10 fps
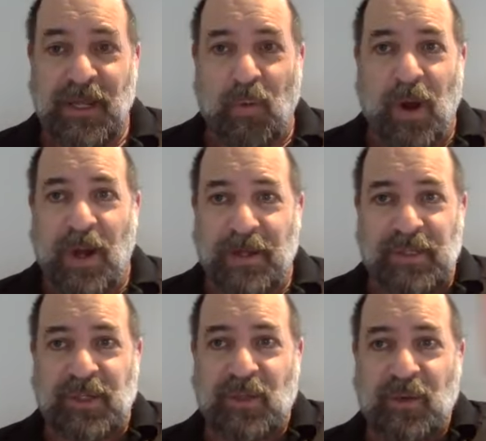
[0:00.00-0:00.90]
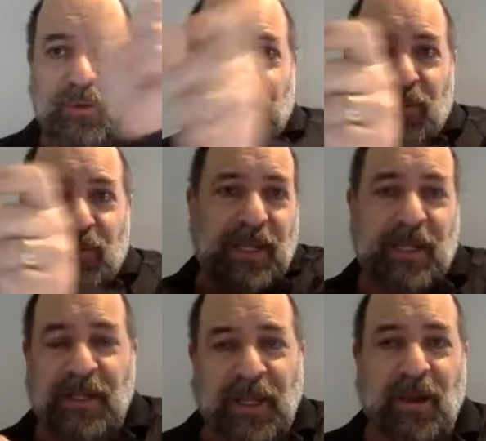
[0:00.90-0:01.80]
1, 2, 3,
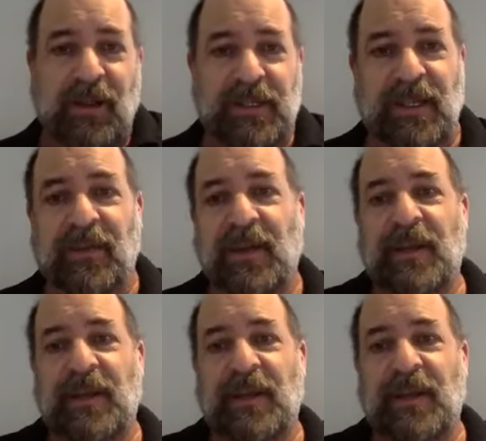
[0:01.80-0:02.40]
and like all this stuff.